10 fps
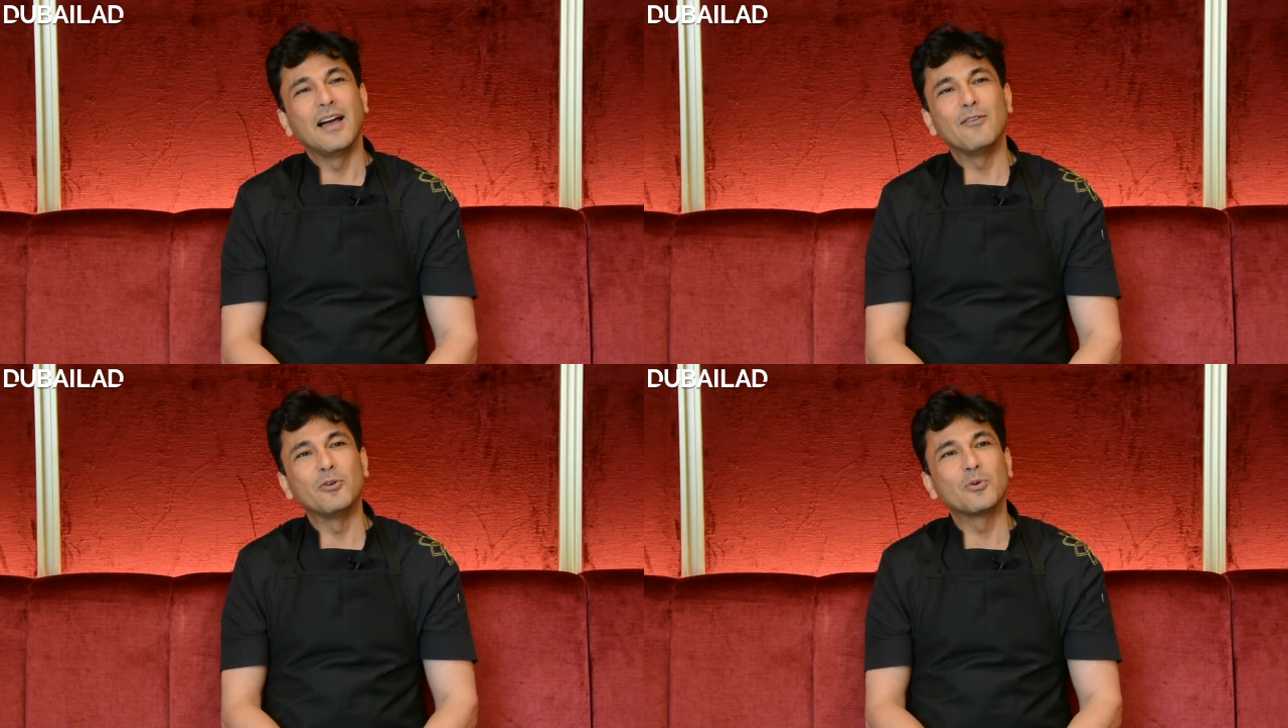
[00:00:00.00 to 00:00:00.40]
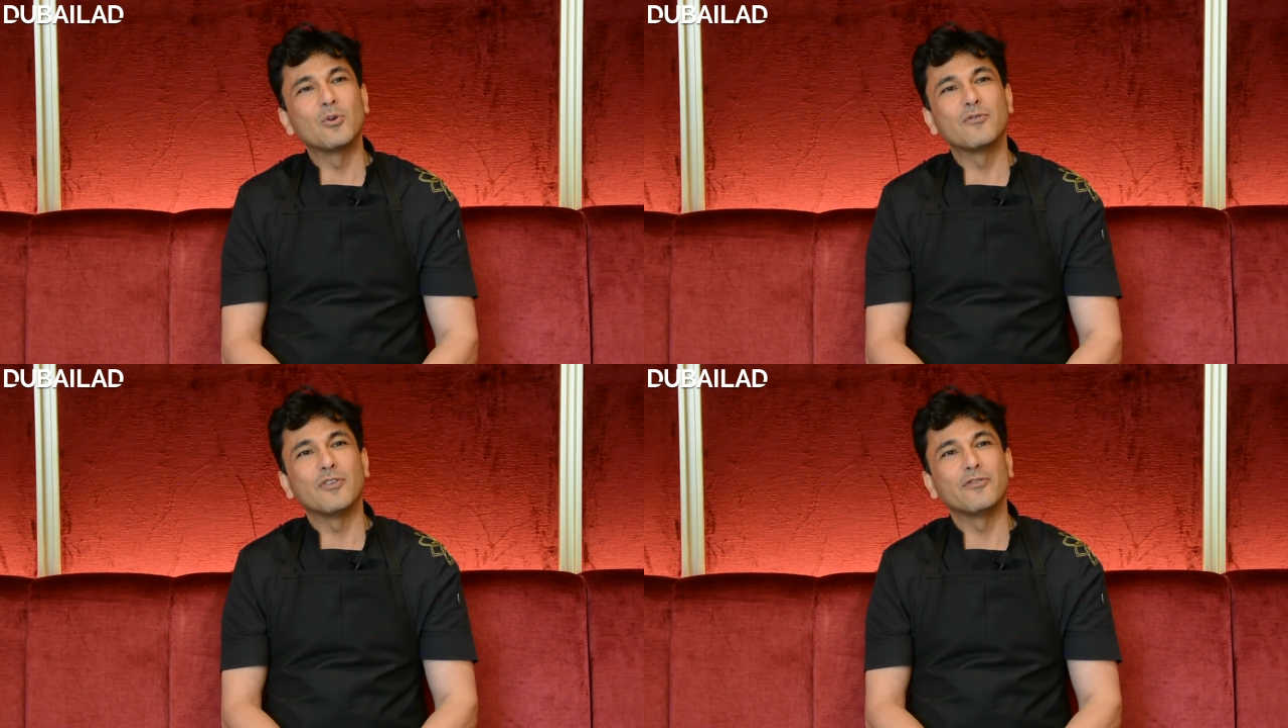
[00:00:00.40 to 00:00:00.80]
I want to
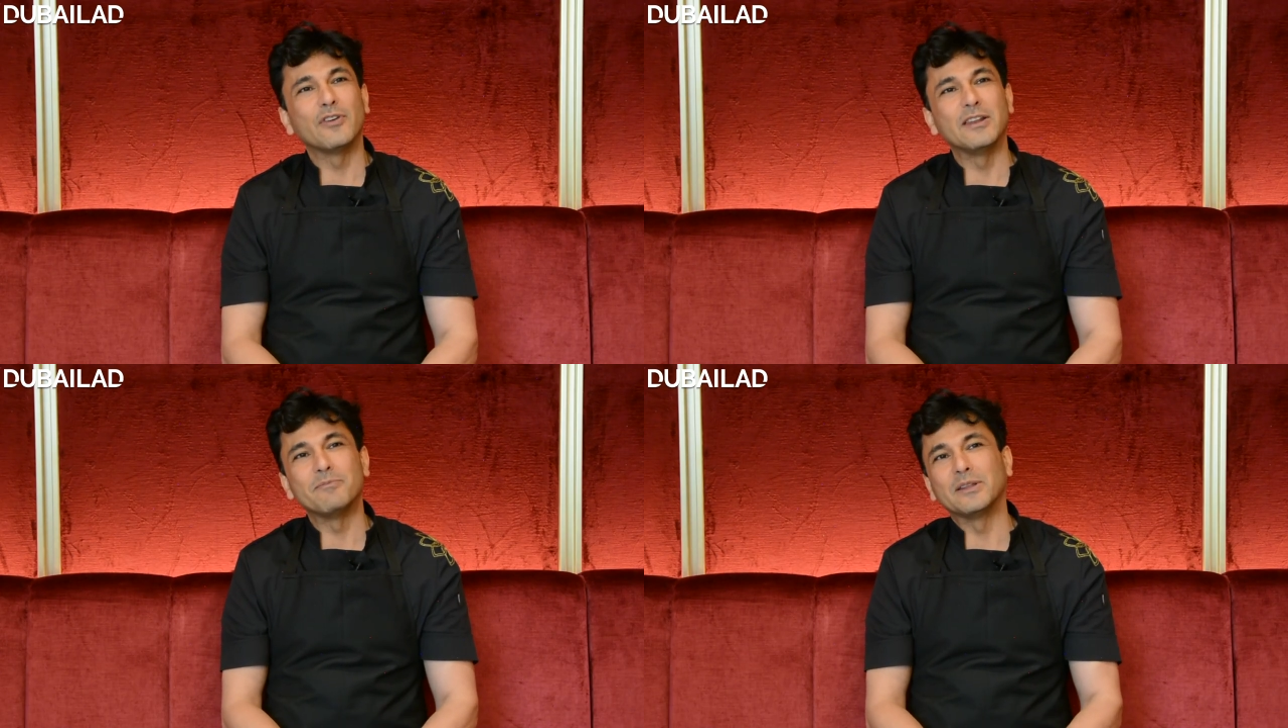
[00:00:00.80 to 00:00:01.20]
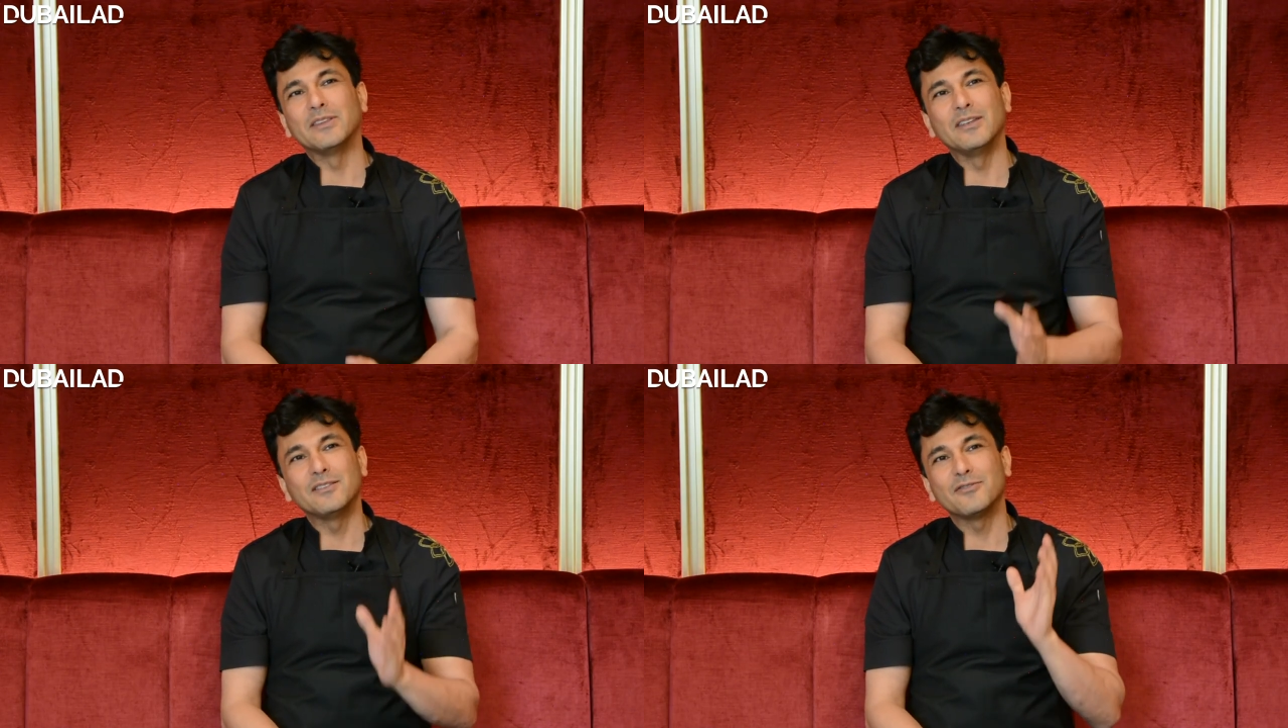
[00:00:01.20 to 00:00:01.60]
cook for Philippe
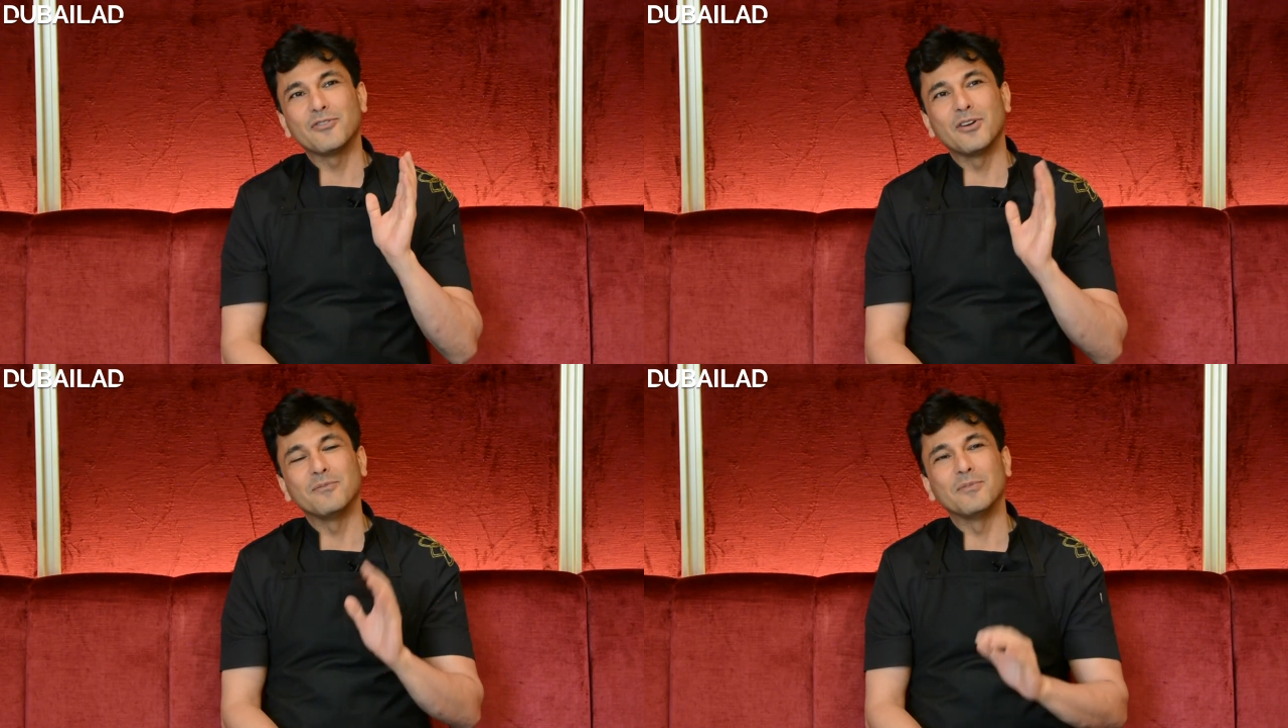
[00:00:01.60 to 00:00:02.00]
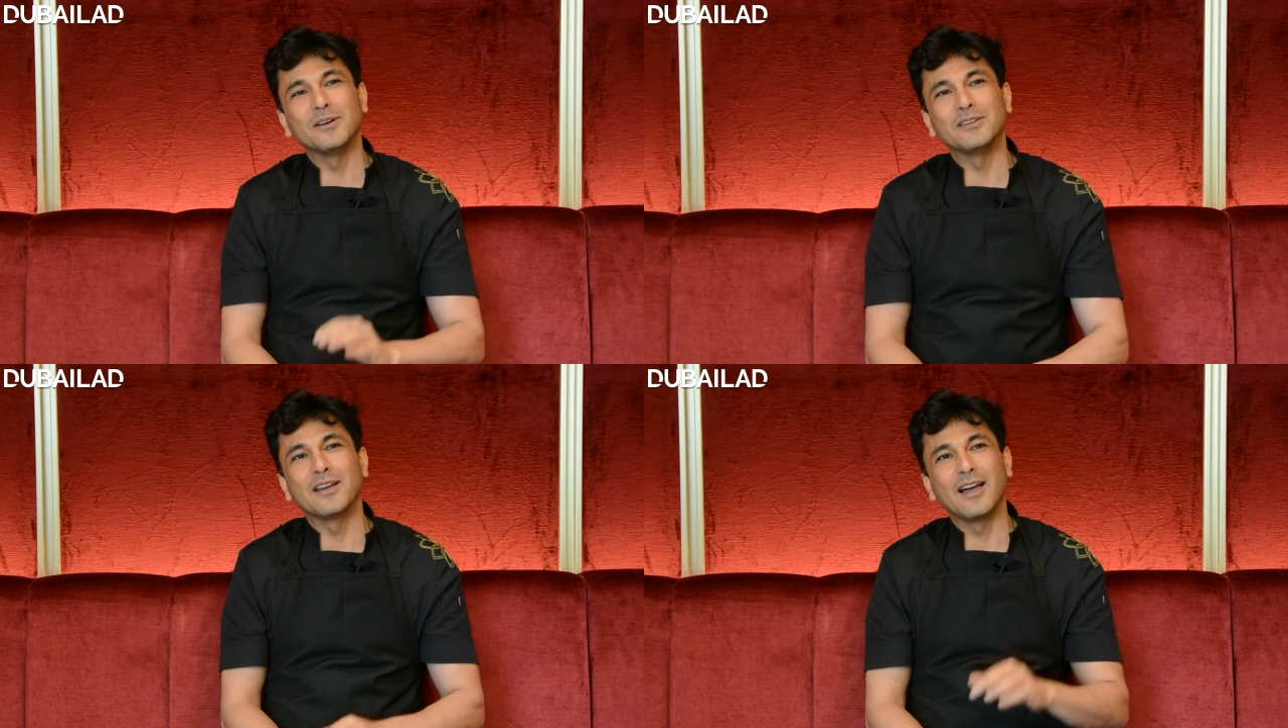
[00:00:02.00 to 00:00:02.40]
Petit, from
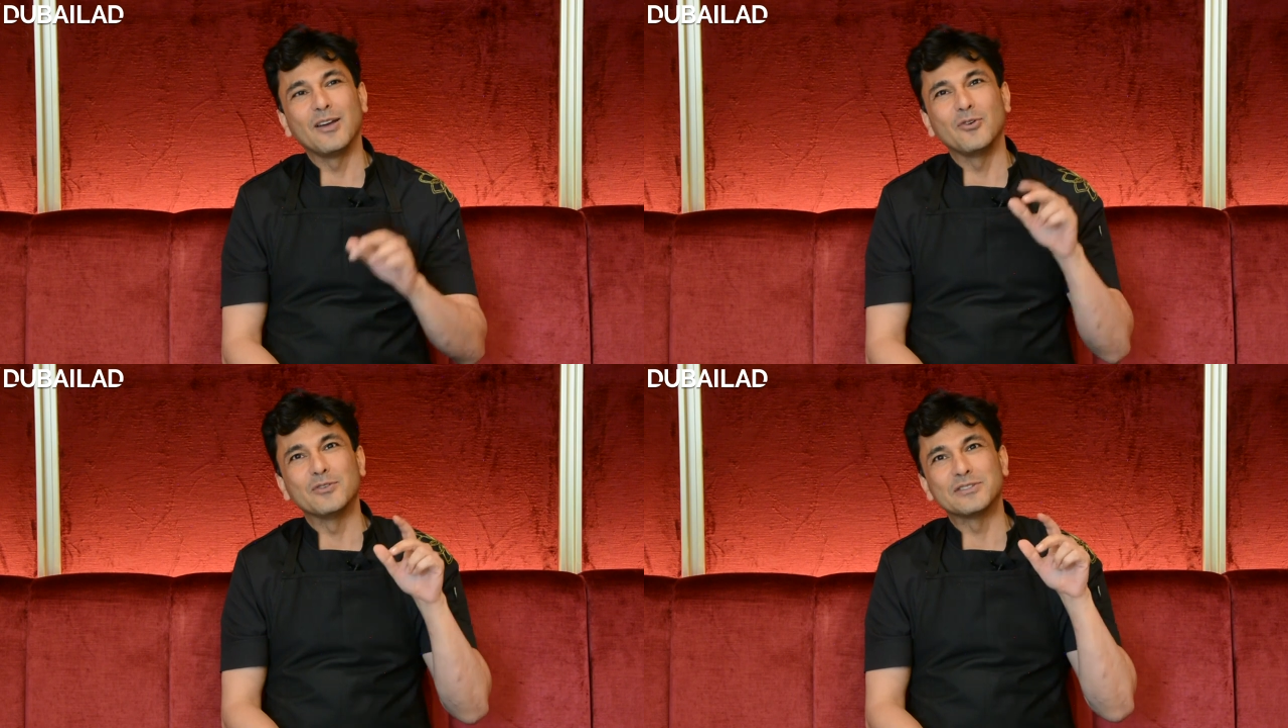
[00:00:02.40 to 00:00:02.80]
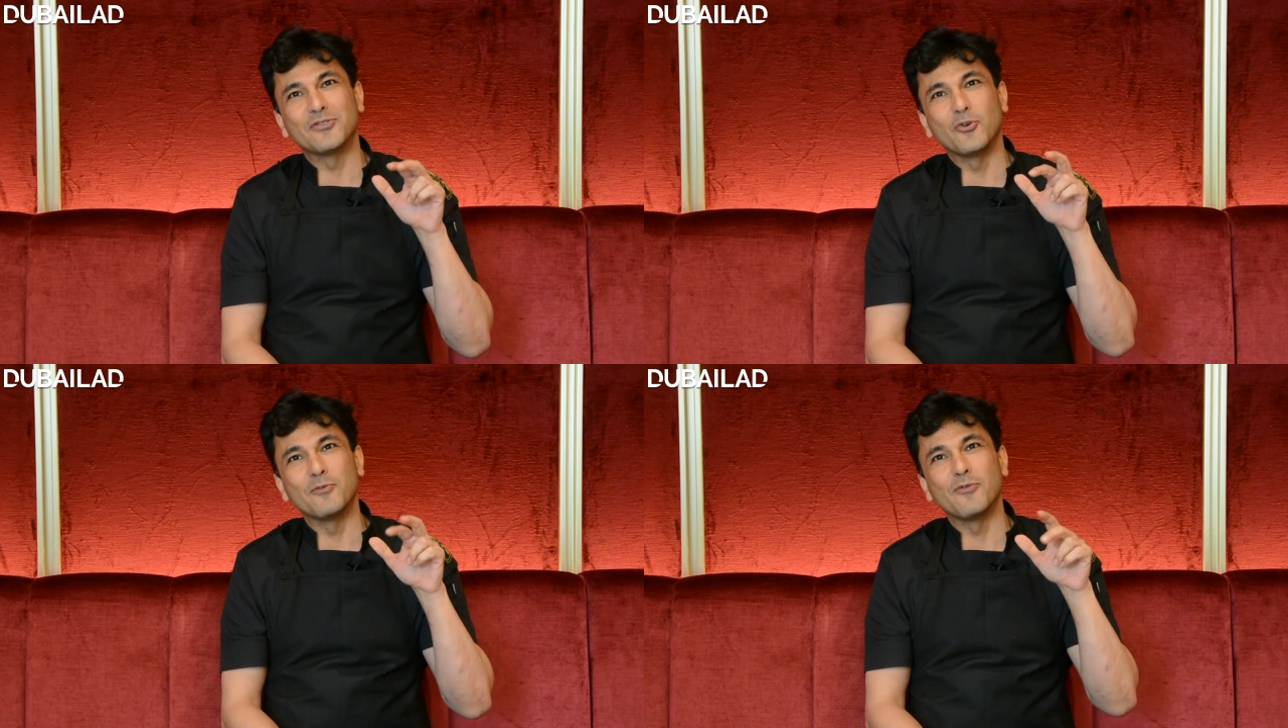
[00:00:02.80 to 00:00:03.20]
uh, the guy who was
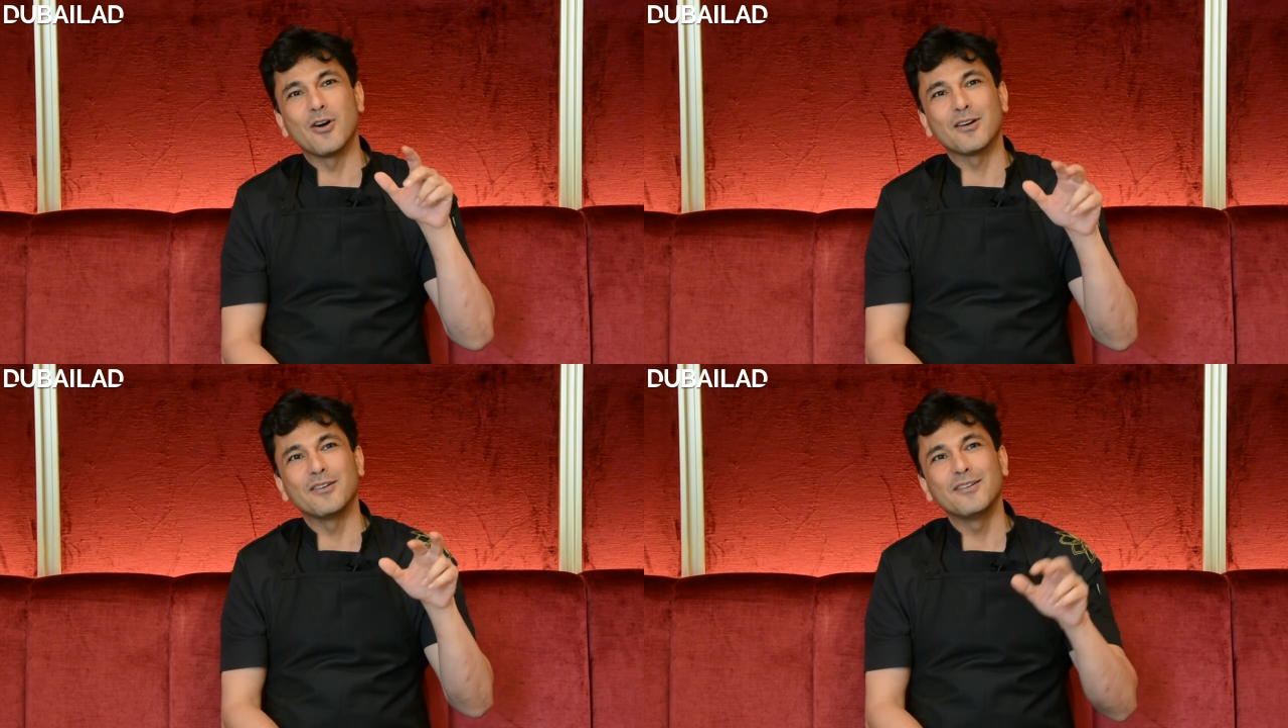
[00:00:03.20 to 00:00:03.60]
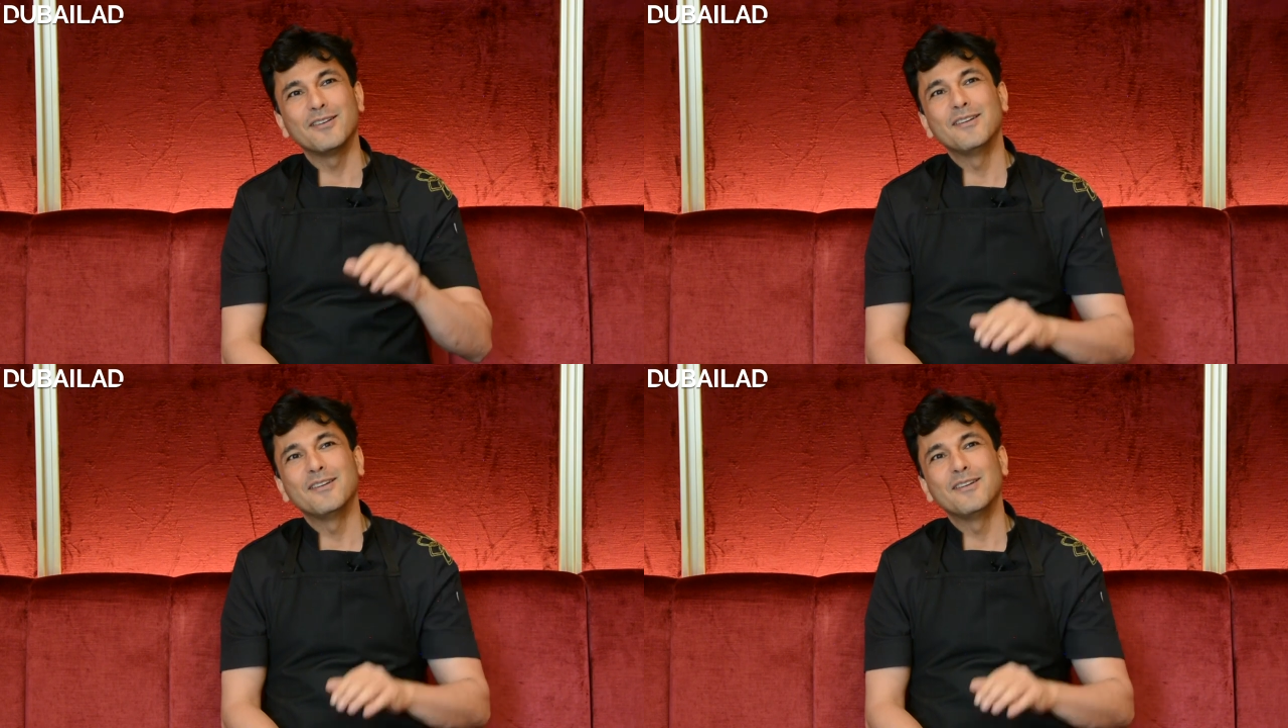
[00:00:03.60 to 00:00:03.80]
a rope walker.